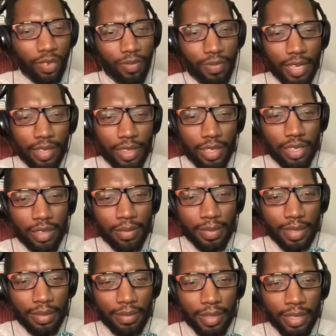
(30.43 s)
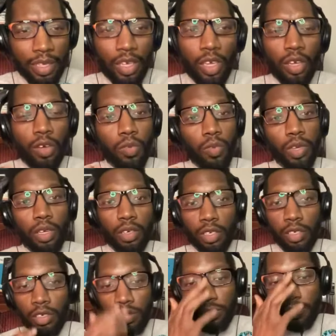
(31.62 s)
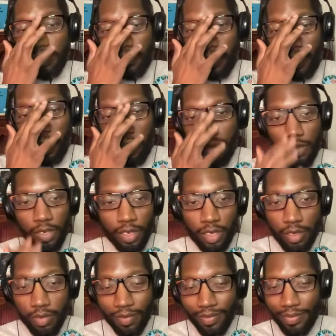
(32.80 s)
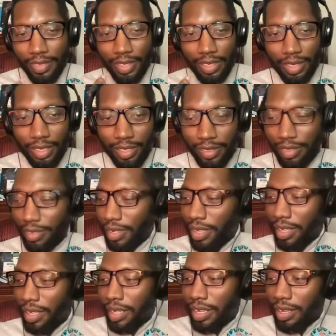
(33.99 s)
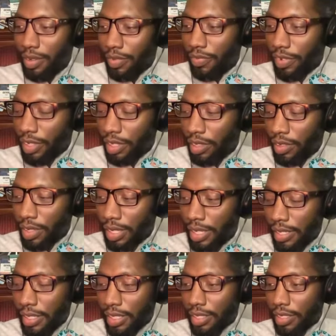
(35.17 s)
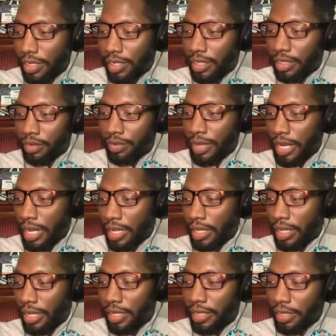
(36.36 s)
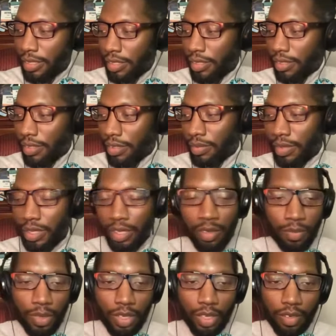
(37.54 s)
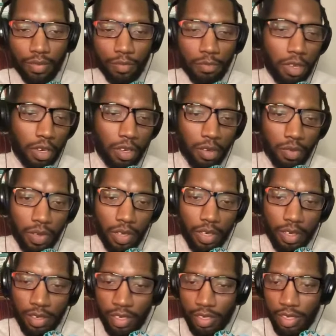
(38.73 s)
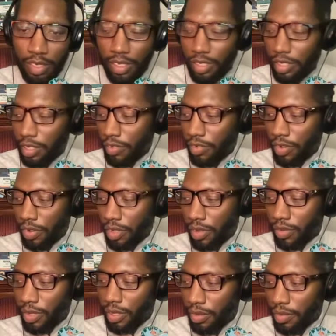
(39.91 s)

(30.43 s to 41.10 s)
Actually, not eBay. We're going to do Amazon. And yes, hopefully you guys like the touch of my eyeglasses, you know what I'm saying? But it is what it is. Let's get this intro going.